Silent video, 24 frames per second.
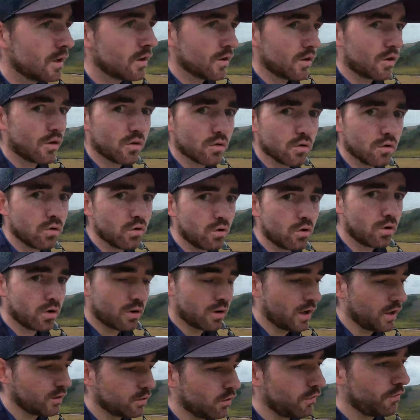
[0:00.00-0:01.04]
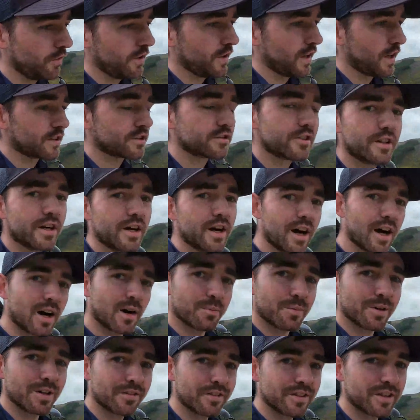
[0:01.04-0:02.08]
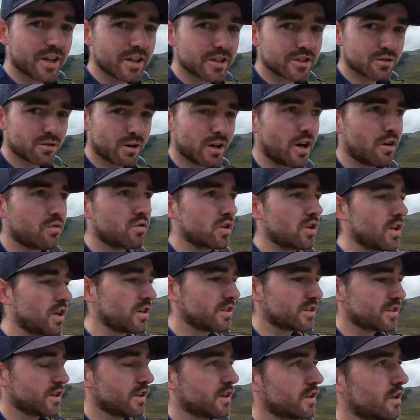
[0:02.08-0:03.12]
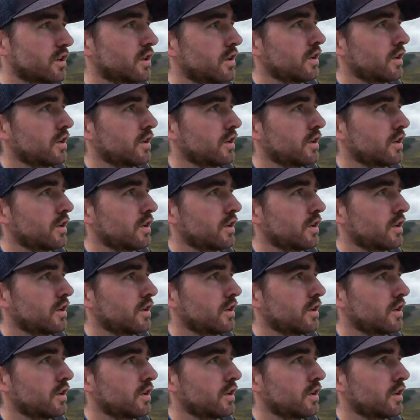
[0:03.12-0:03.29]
although I don't think that's going to happen. I think that's quite unrealistic,